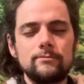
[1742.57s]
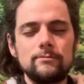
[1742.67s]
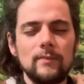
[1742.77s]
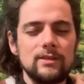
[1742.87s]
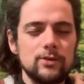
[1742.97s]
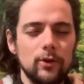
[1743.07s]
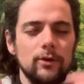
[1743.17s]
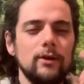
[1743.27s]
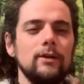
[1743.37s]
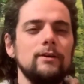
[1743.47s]
So
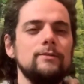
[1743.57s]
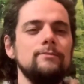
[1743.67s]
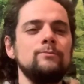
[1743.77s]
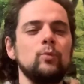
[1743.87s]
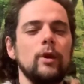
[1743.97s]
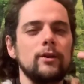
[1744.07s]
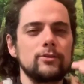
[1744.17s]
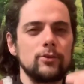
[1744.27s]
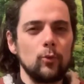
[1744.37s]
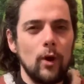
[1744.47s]
we're going to just
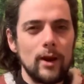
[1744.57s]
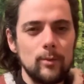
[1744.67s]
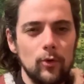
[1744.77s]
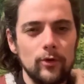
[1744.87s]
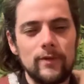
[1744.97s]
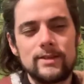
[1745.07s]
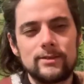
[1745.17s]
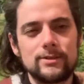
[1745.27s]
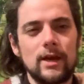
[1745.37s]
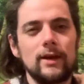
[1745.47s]
do one more of these little
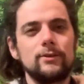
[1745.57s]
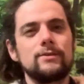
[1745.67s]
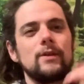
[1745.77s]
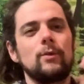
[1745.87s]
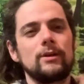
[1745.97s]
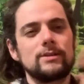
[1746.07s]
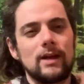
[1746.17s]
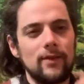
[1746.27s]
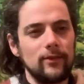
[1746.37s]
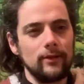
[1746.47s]
cycles, and then we're going to
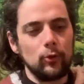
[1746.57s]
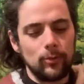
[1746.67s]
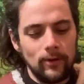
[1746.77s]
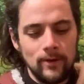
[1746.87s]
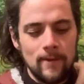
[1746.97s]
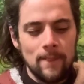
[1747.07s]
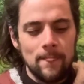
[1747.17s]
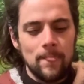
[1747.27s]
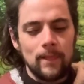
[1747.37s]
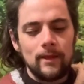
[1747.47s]
start the loop.
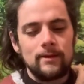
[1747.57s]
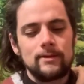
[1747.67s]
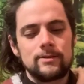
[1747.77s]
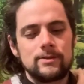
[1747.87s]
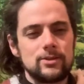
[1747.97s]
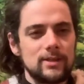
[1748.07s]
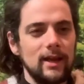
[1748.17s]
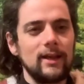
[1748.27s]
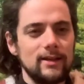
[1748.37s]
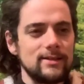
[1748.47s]
This is just
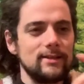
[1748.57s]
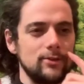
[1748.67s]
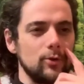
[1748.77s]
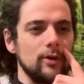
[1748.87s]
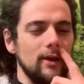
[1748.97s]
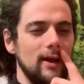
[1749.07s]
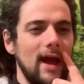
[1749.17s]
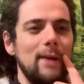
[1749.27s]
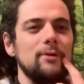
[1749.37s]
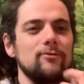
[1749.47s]
getting us into a
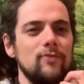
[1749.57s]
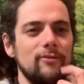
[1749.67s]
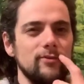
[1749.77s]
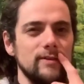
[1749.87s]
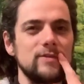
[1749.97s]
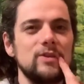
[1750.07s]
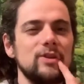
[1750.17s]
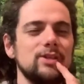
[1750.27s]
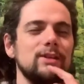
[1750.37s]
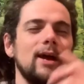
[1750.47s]
habit of reference.
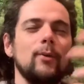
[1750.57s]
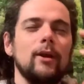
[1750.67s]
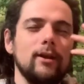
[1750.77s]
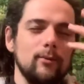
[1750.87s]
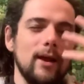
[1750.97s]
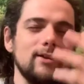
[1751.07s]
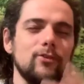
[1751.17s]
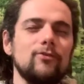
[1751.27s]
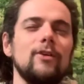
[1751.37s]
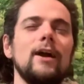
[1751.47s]
So now we're going to go back to the
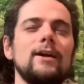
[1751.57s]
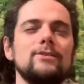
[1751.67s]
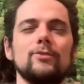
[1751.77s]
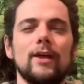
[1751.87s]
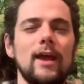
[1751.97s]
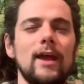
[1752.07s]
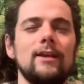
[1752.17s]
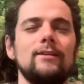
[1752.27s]
face or the head,